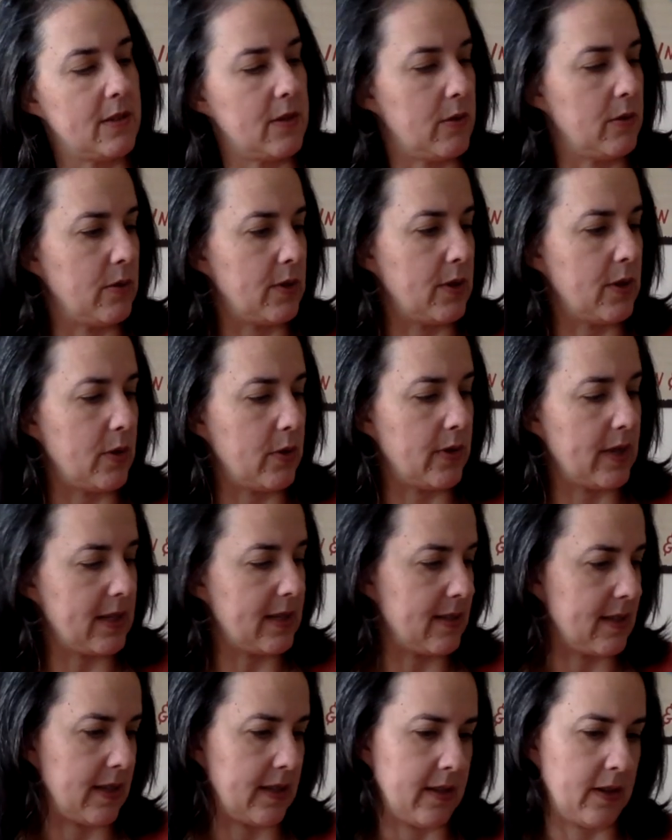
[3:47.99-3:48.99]
No, no,
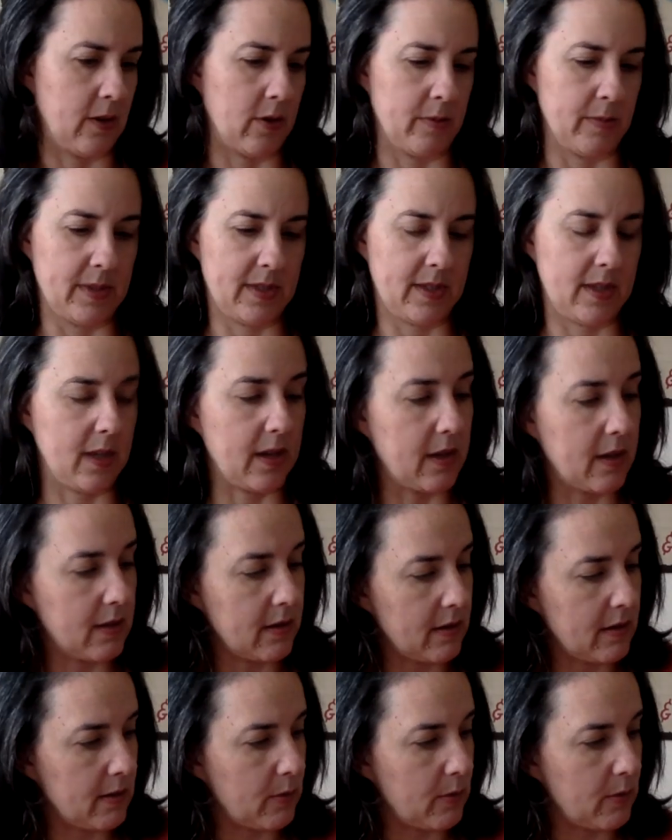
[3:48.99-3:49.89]
that's not the arm steek.